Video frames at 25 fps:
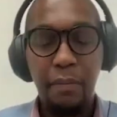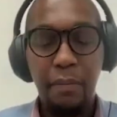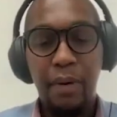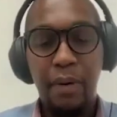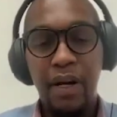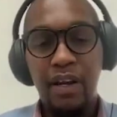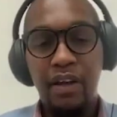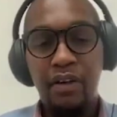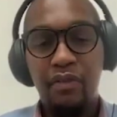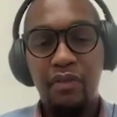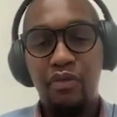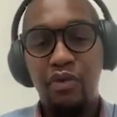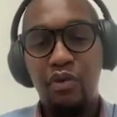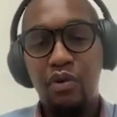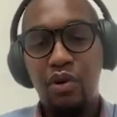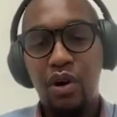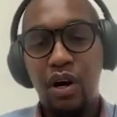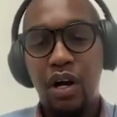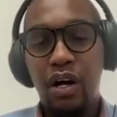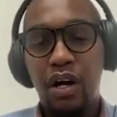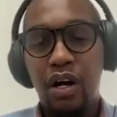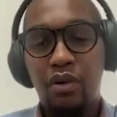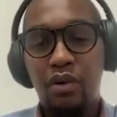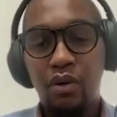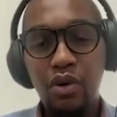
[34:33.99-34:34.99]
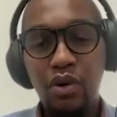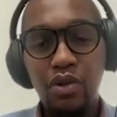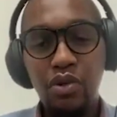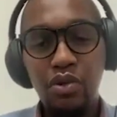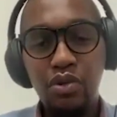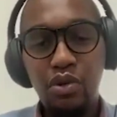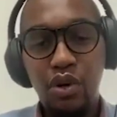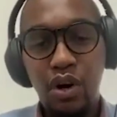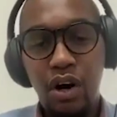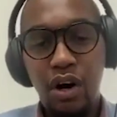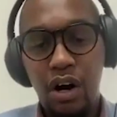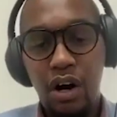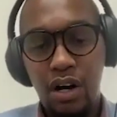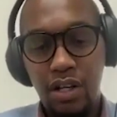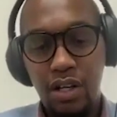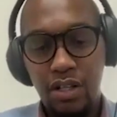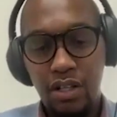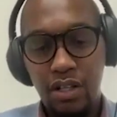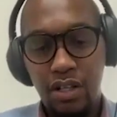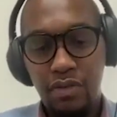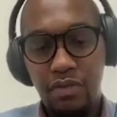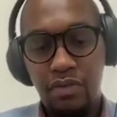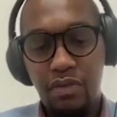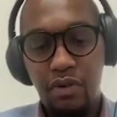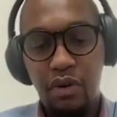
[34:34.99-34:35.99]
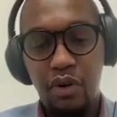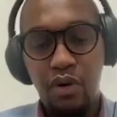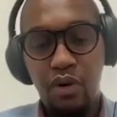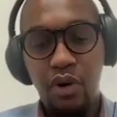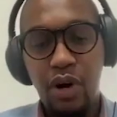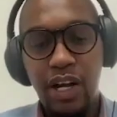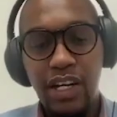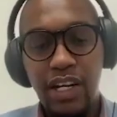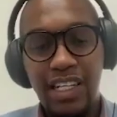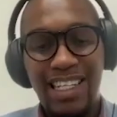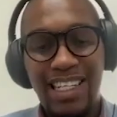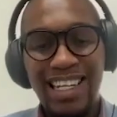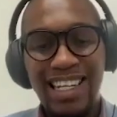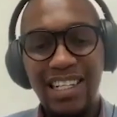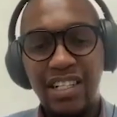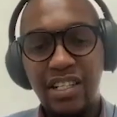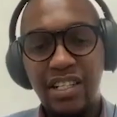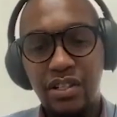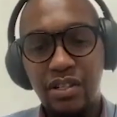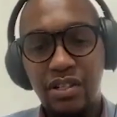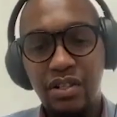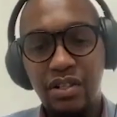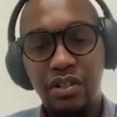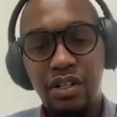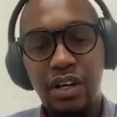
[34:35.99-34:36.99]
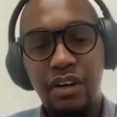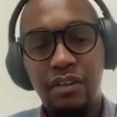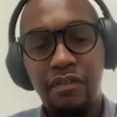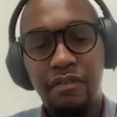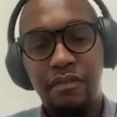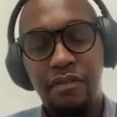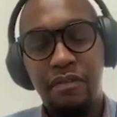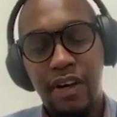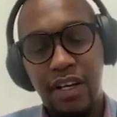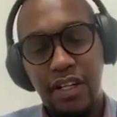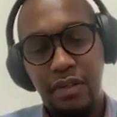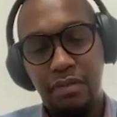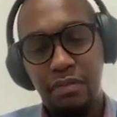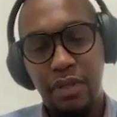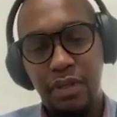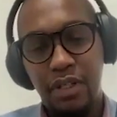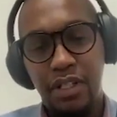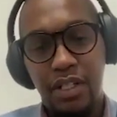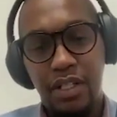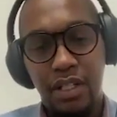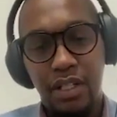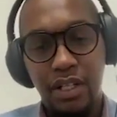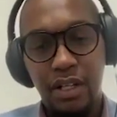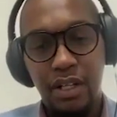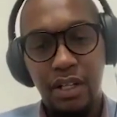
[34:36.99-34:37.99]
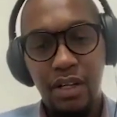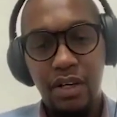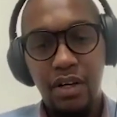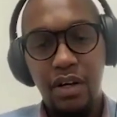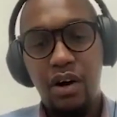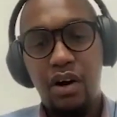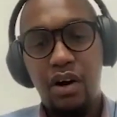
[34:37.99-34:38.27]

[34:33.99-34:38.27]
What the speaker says: But if you are going to ask for additional investment